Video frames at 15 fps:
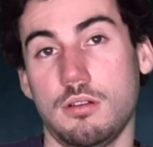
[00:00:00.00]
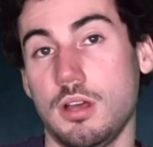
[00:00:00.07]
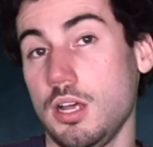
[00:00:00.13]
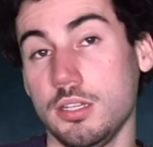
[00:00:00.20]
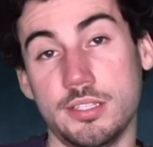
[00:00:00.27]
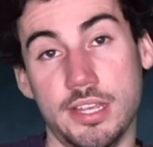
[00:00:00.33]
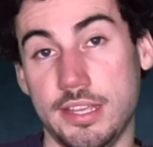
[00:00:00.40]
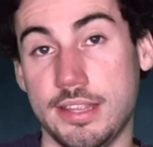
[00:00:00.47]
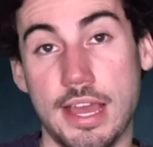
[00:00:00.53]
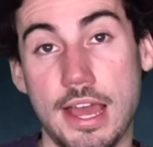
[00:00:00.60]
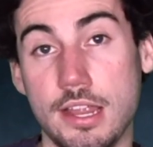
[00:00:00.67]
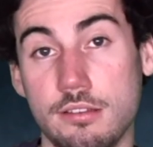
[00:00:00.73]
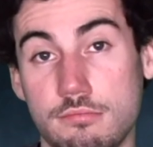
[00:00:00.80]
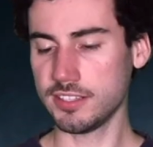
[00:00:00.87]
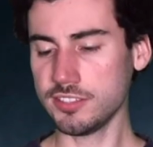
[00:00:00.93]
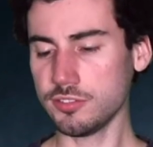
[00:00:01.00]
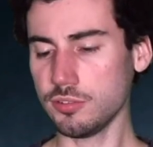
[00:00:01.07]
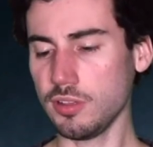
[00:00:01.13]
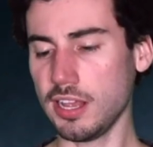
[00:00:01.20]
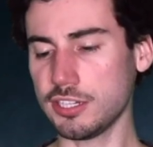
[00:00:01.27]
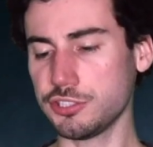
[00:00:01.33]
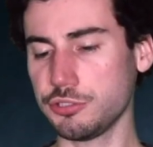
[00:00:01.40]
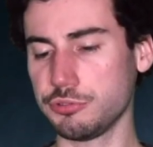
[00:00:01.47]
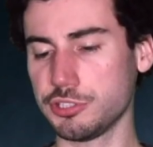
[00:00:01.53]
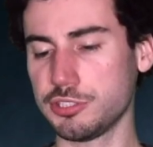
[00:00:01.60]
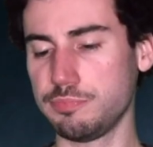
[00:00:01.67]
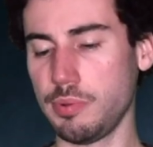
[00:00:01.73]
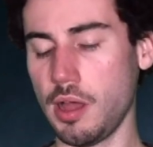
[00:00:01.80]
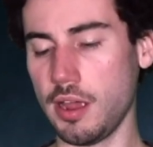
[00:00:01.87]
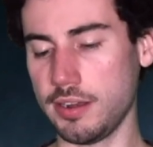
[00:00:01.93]
I'll take that. This girl actually
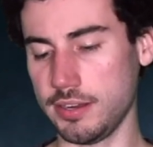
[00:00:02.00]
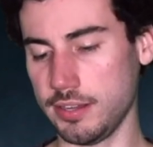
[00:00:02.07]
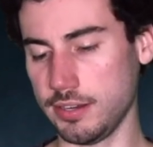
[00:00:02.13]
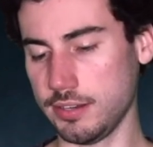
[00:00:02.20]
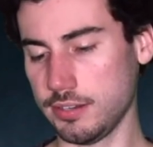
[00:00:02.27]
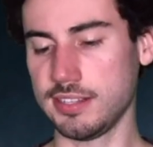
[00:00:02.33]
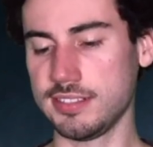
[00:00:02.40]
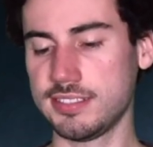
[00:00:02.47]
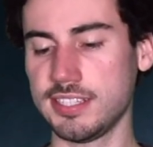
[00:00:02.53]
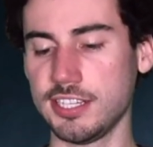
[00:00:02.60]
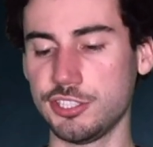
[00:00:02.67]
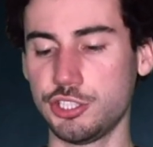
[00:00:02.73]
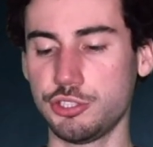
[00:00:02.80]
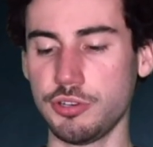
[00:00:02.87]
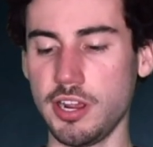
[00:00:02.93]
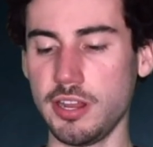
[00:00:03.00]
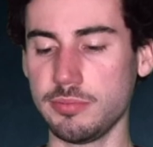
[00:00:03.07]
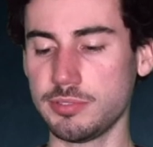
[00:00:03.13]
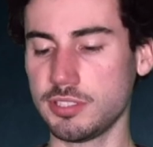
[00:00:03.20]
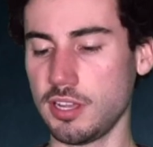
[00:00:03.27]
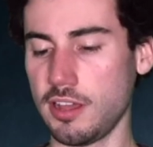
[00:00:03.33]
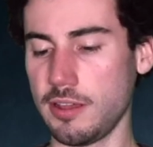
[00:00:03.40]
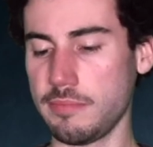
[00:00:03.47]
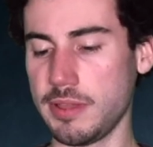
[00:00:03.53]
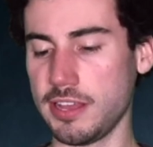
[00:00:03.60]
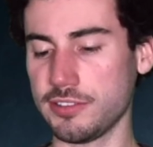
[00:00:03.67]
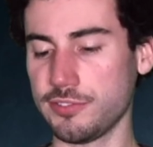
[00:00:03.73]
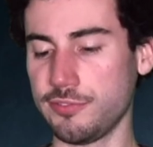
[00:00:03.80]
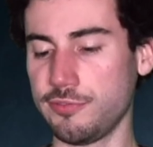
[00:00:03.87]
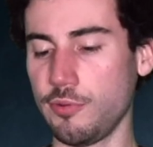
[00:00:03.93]
responded and said, "Straight up saw a
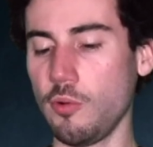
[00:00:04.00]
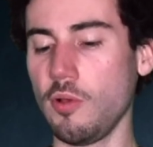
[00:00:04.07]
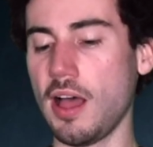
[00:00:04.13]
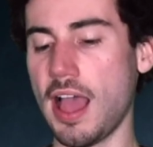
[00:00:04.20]
man's full